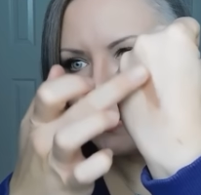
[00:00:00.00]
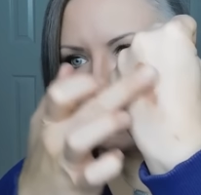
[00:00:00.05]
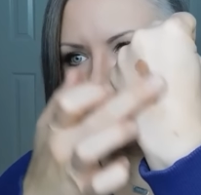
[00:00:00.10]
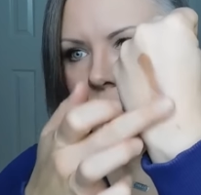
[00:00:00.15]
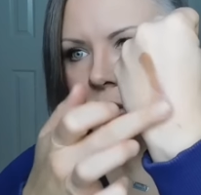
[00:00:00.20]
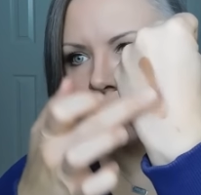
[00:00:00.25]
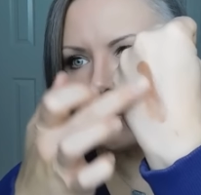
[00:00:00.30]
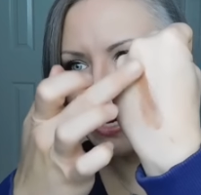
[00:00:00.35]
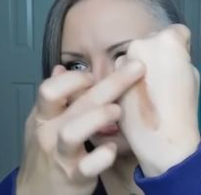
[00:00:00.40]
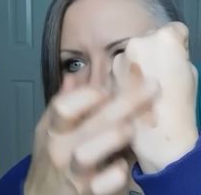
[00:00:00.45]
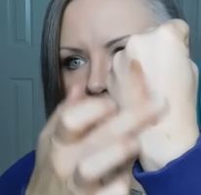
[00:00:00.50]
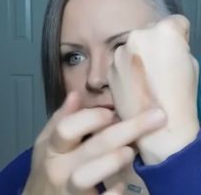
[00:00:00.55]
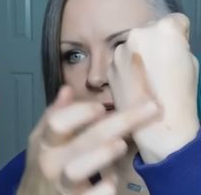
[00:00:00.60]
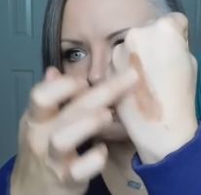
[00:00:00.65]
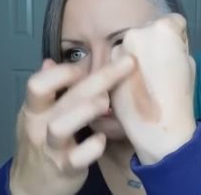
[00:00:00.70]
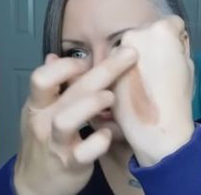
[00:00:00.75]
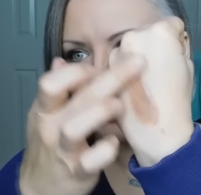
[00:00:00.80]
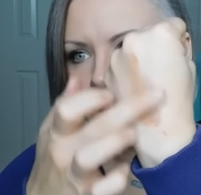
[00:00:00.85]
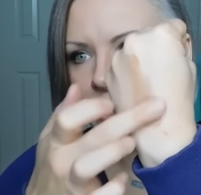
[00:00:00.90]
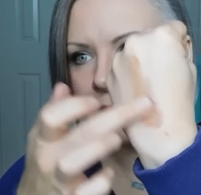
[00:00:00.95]
swatch of
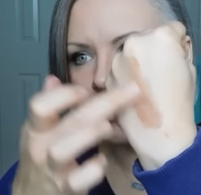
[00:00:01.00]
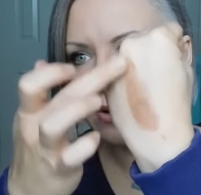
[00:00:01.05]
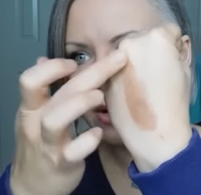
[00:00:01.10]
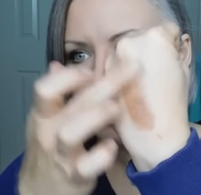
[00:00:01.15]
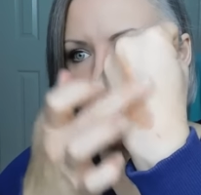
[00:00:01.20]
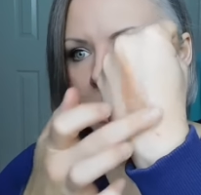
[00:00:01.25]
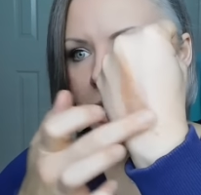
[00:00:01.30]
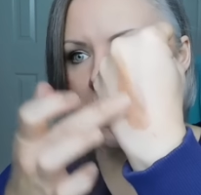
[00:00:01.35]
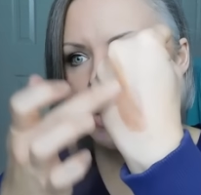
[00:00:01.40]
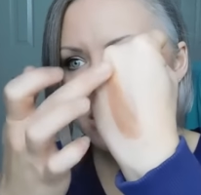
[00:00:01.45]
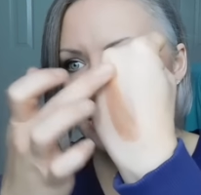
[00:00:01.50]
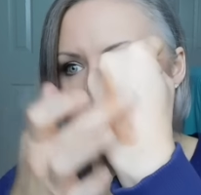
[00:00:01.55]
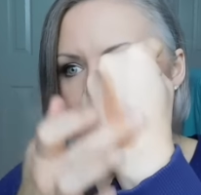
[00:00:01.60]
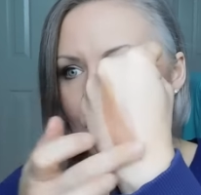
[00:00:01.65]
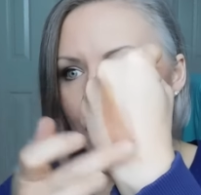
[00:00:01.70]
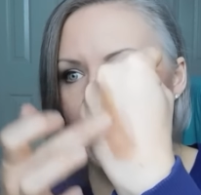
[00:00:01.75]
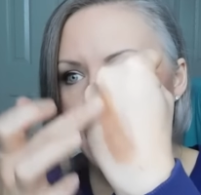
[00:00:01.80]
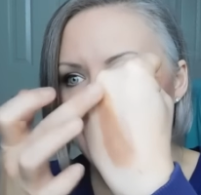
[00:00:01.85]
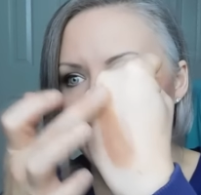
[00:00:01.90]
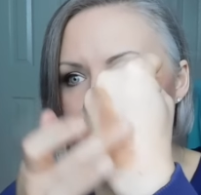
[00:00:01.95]
it for you.
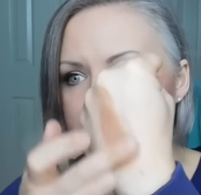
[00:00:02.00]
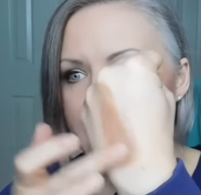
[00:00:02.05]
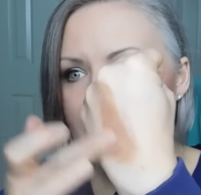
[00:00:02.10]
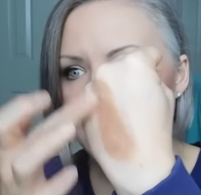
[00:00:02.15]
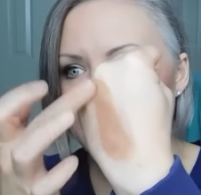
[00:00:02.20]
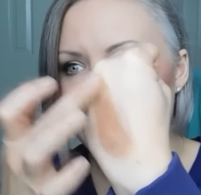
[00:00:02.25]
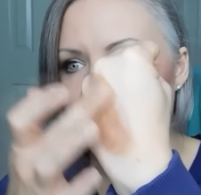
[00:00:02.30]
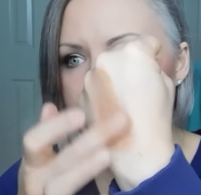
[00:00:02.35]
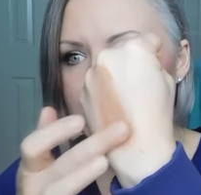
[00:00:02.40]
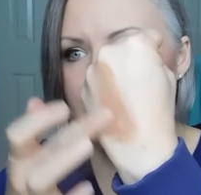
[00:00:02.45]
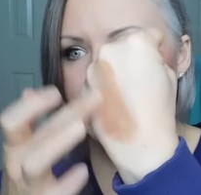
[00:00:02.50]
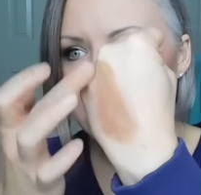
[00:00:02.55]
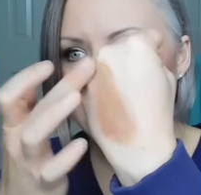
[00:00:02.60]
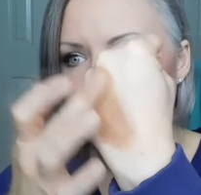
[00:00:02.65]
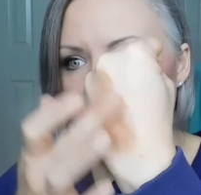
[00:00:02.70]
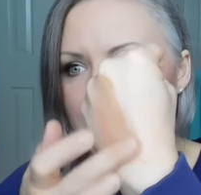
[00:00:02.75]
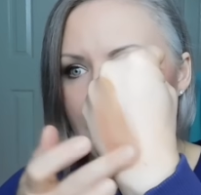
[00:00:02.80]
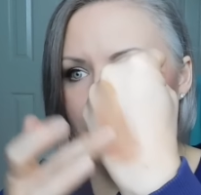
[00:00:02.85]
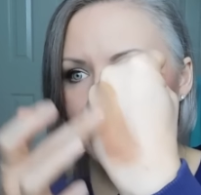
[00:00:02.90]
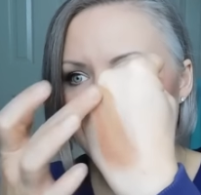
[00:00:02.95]
So I would never use this
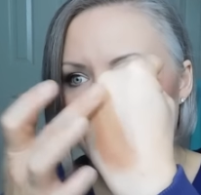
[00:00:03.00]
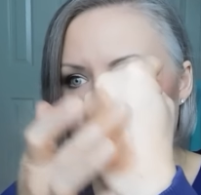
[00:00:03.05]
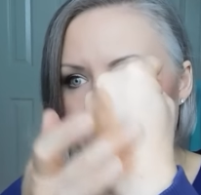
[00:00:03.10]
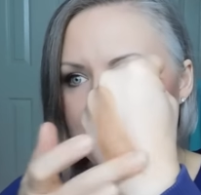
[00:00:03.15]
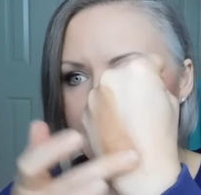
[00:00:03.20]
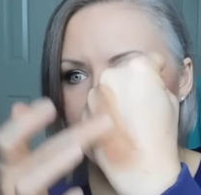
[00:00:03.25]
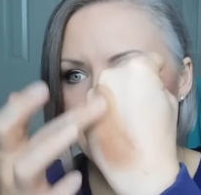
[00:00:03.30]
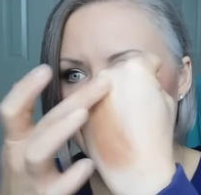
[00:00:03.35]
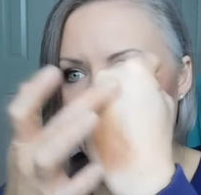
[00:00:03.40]
on my face.